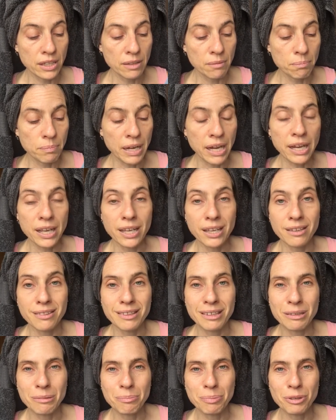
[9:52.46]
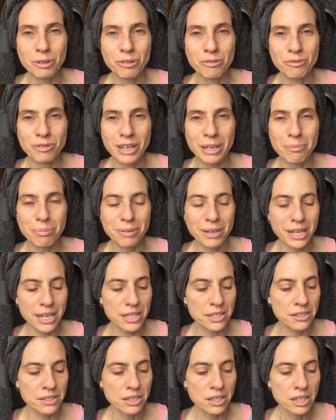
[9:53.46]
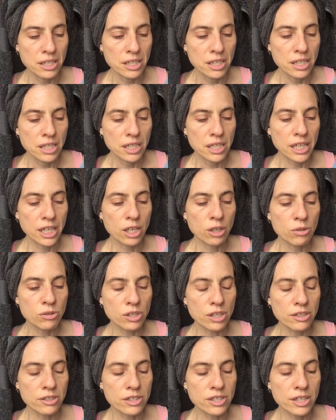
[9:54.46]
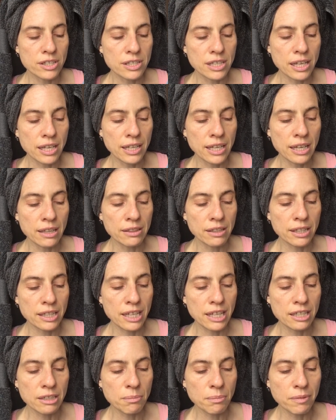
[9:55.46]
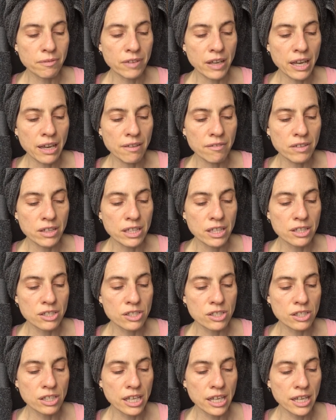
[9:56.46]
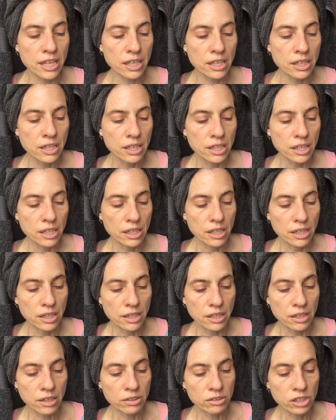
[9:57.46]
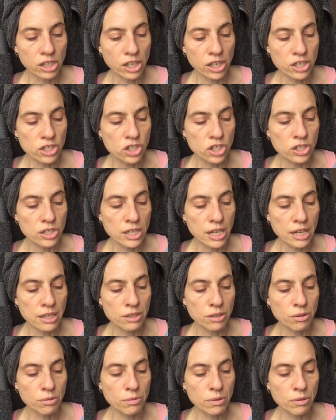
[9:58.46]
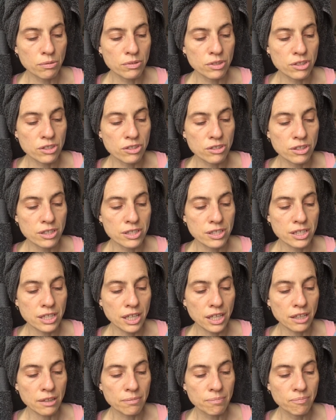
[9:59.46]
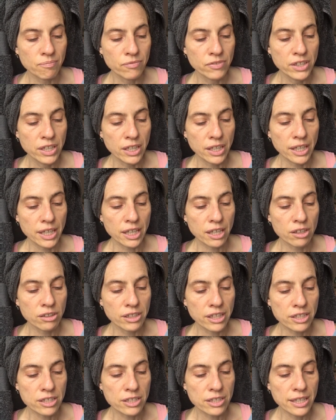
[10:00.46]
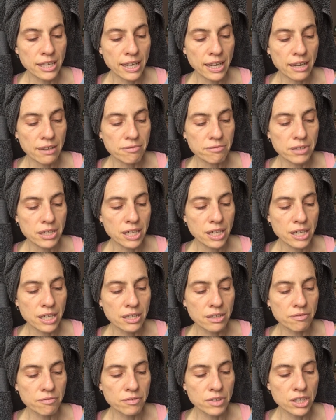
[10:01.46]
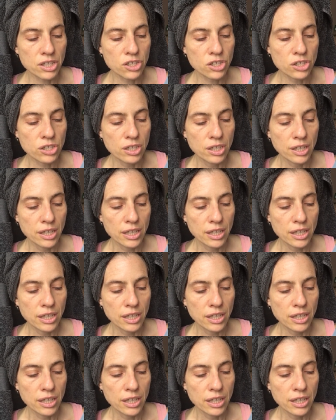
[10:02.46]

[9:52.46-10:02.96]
buying the pearl of great price, it goes on and says, again, the kingdom of heaven is like a large net thrown into the sea. It collected every kind of fish,